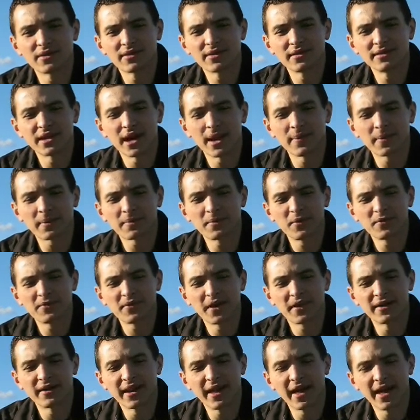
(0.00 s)
the topic moved
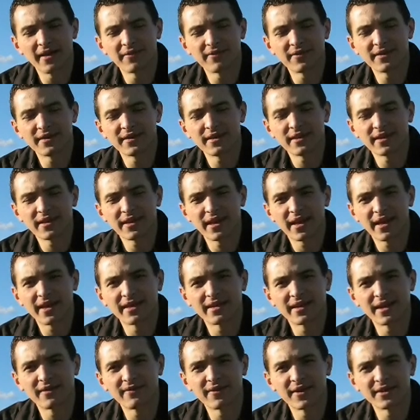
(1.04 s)
on to heaven,
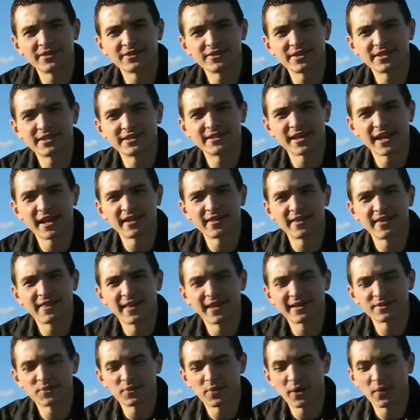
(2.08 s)
and I eventually decided that
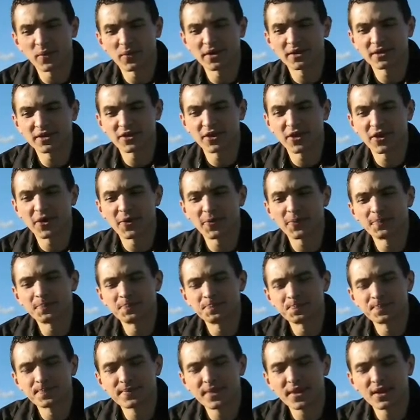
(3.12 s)
that's where I wanted to go.
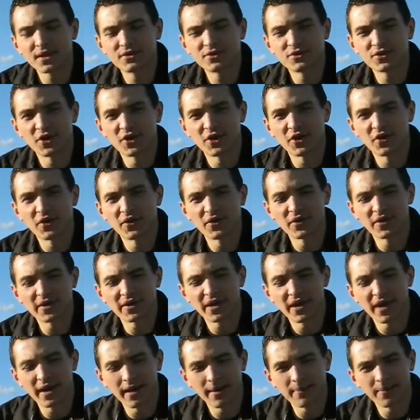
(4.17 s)
So
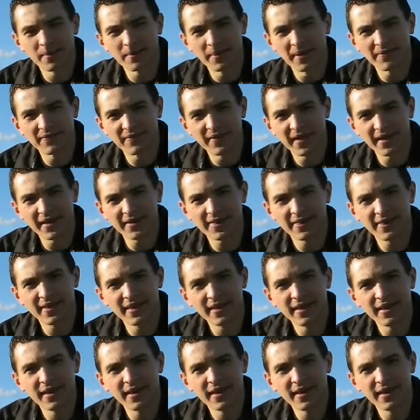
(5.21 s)
I put my faith